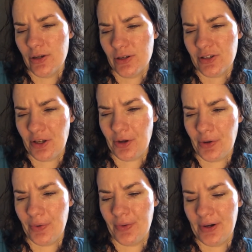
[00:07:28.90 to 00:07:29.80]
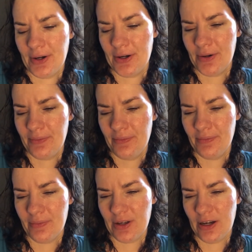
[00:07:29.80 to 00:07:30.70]
so
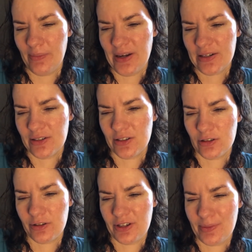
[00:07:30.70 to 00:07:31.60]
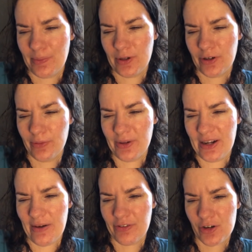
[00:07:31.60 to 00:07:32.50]
got back to sleep a little bit
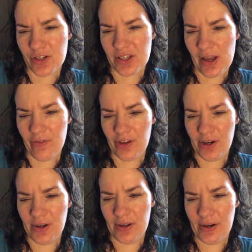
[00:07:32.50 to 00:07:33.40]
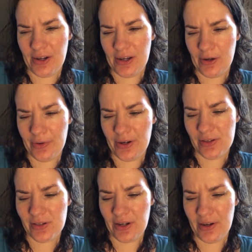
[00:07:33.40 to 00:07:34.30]
after 7, and now it
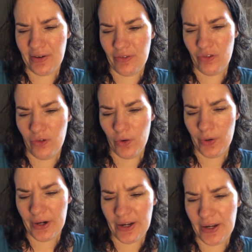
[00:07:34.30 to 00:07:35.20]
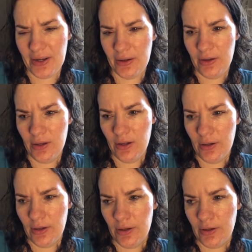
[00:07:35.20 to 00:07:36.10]
is 9:40,
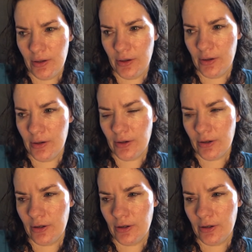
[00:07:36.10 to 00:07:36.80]
and